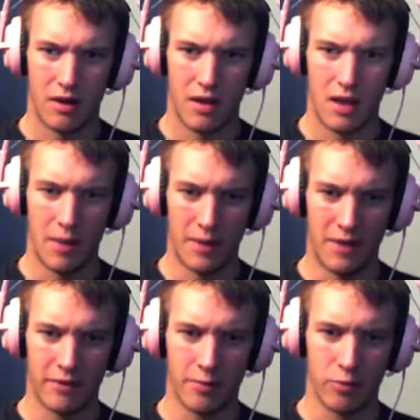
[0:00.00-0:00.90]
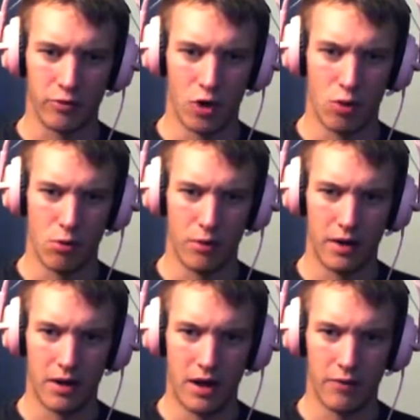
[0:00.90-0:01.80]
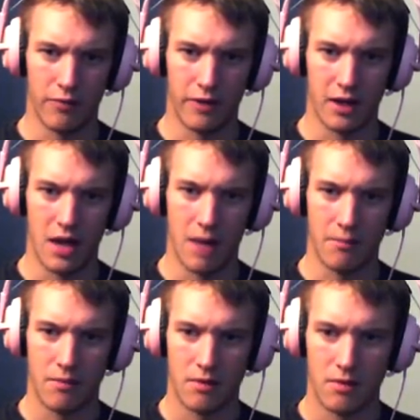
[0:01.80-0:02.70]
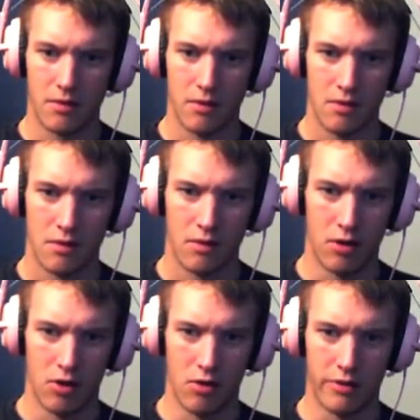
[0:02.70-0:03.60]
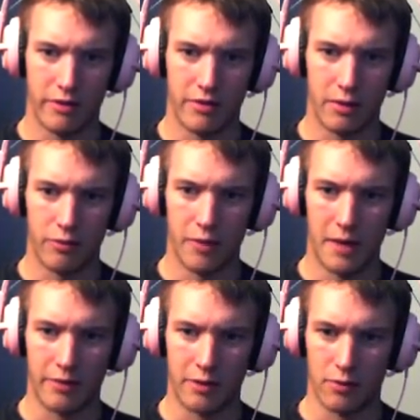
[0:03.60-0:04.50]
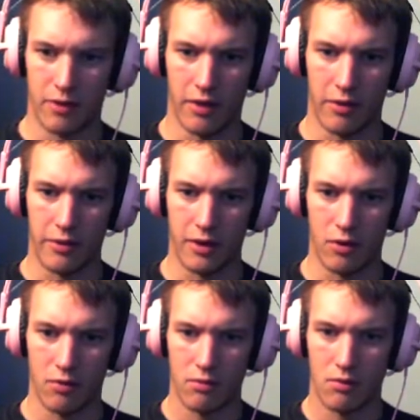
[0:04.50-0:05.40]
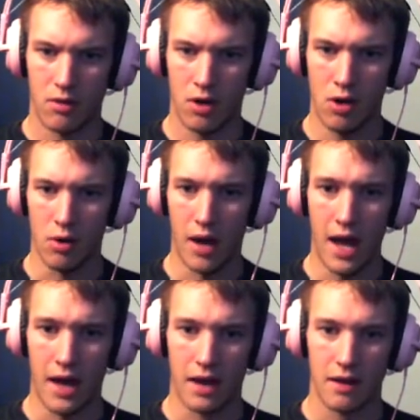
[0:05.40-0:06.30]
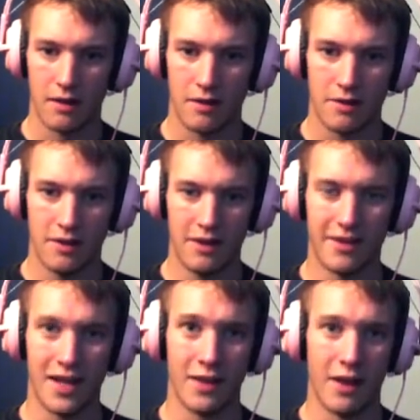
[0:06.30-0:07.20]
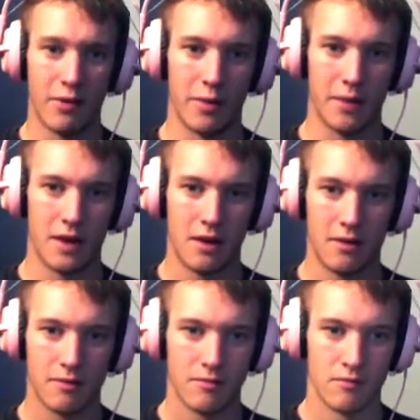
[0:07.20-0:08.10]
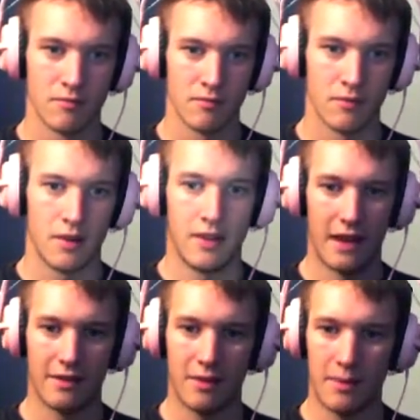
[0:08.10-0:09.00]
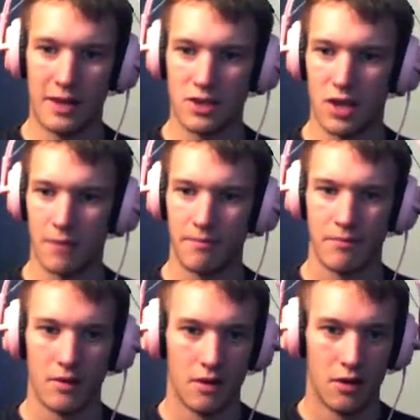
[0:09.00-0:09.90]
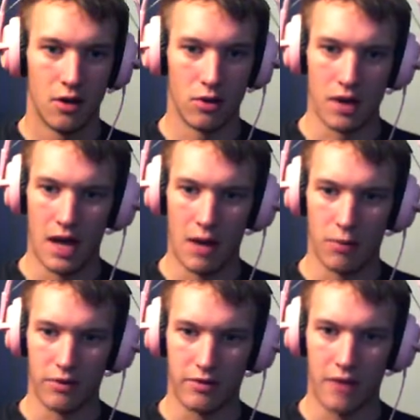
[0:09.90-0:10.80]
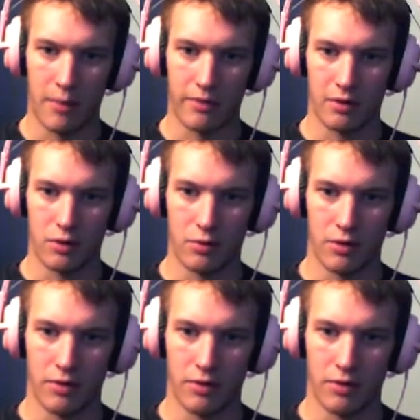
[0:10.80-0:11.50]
Am I even supposed to go over here? I don't think I am. No, there seems to be absolutely nothing. Oh, oh hi! Didn't see you down there, piggy. Nice to meet you. Okay, I was absolutely...